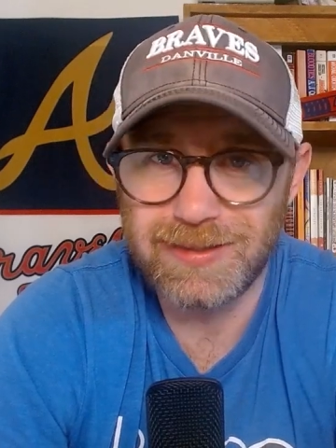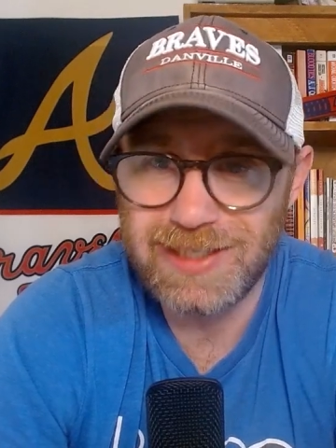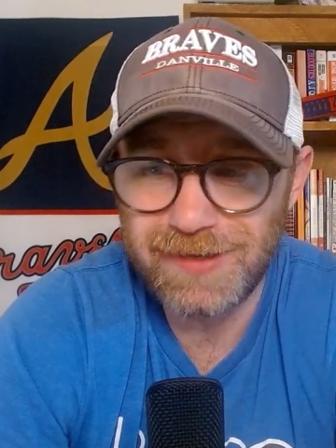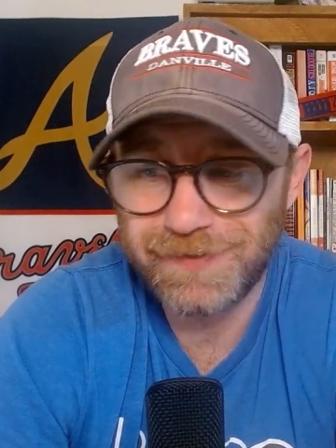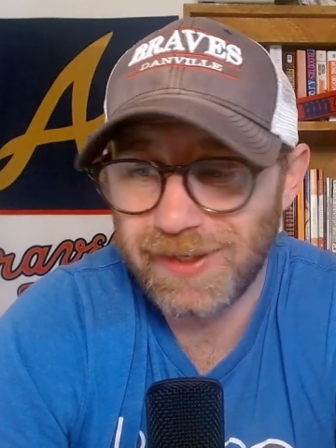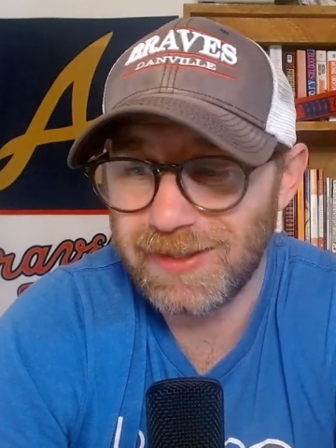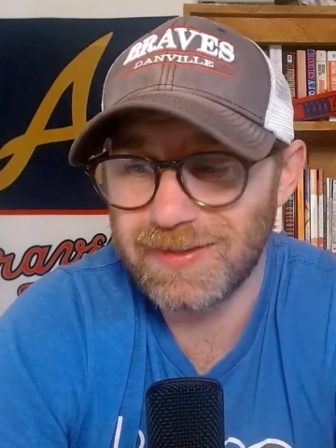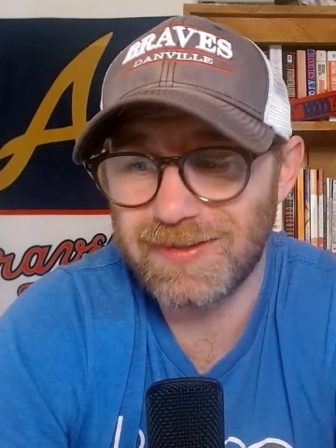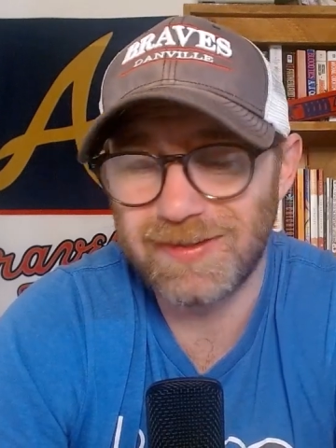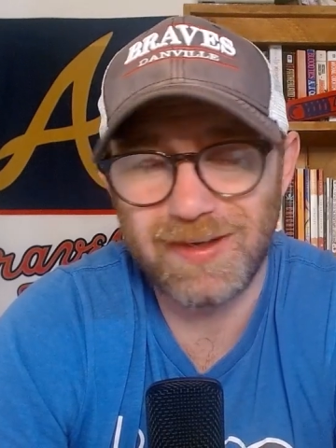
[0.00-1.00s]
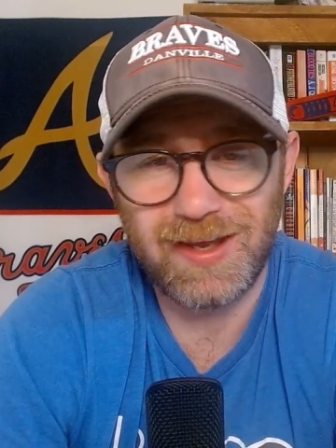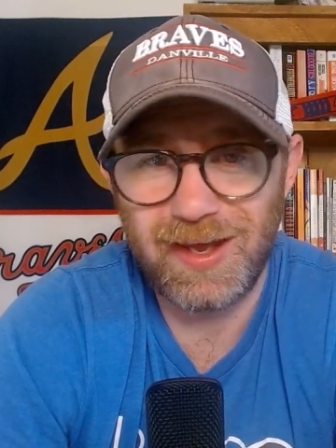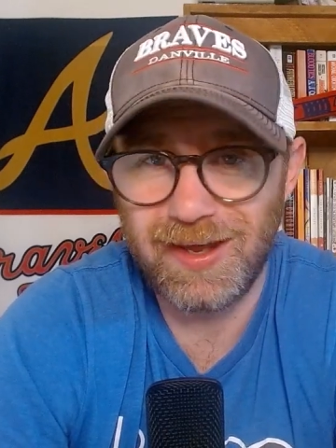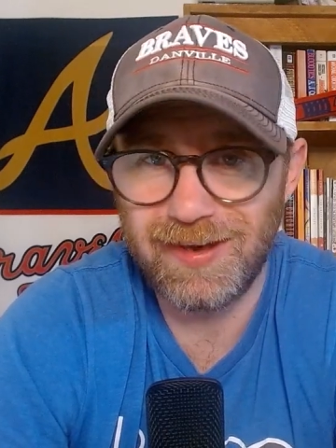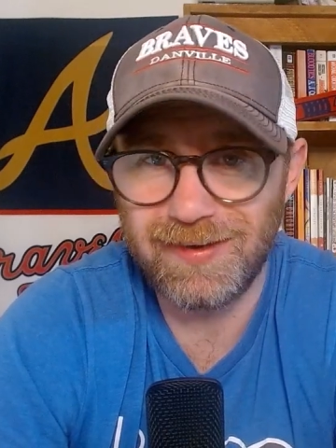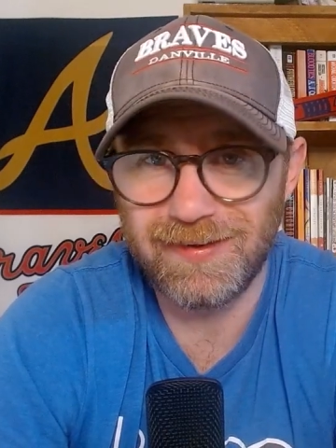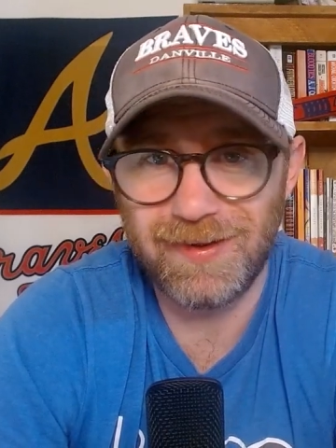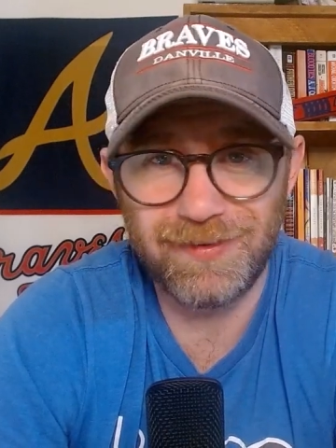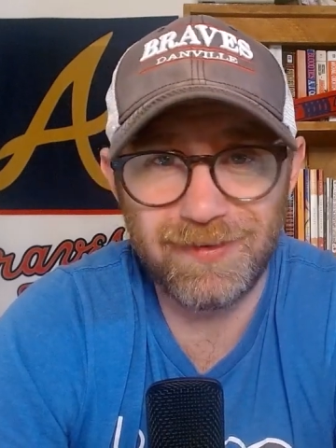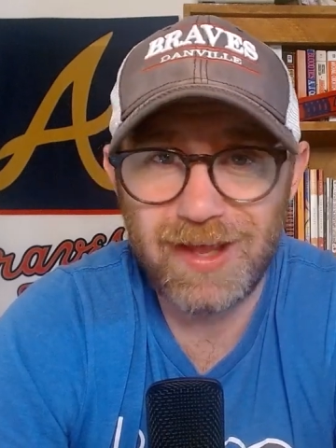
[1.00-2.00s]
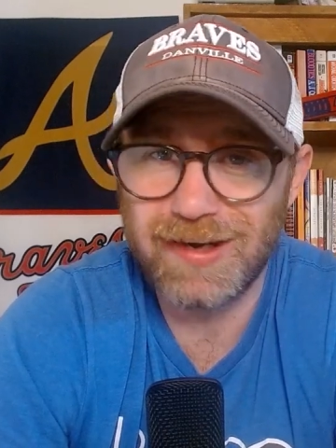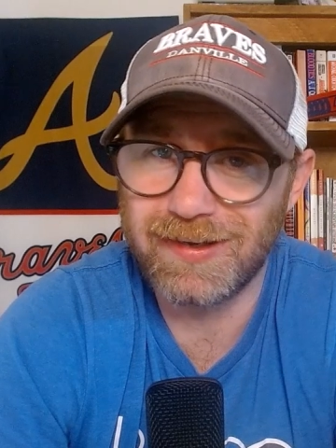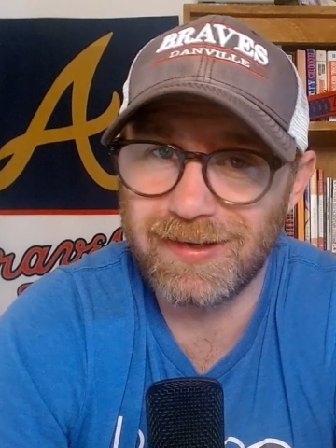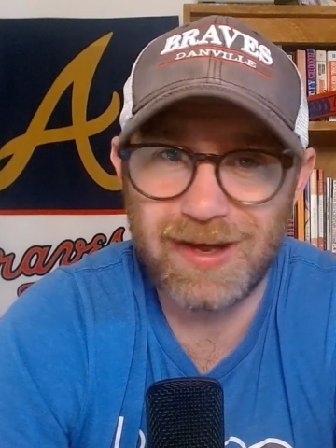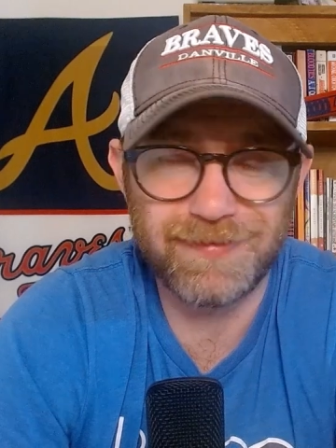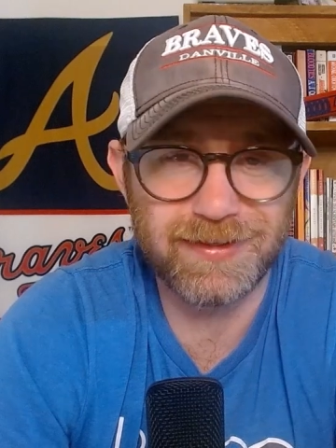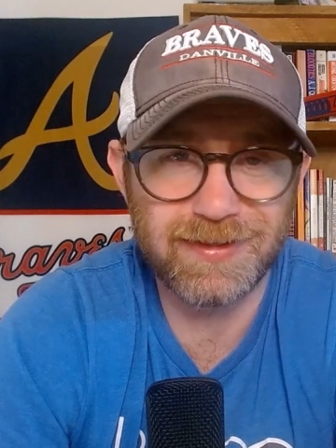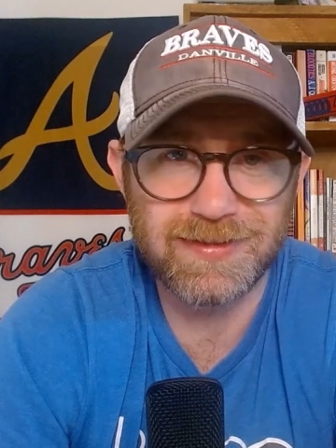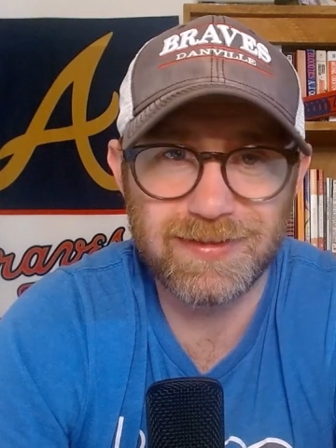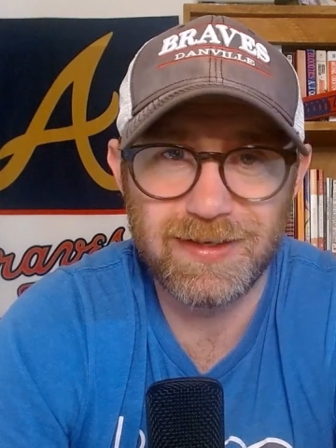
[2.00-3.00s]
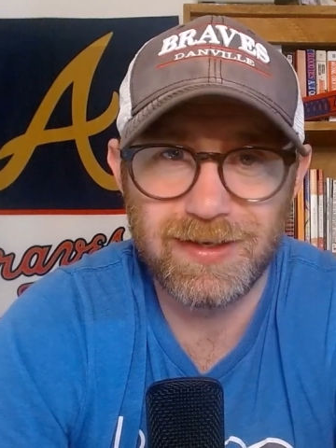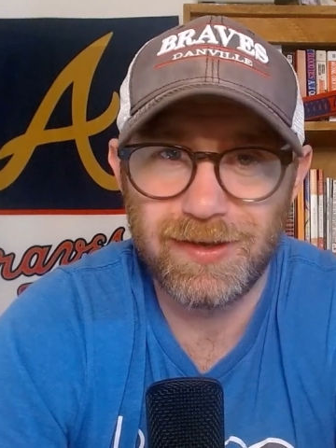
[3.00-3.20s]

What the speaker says: defense, and a lot of confidence.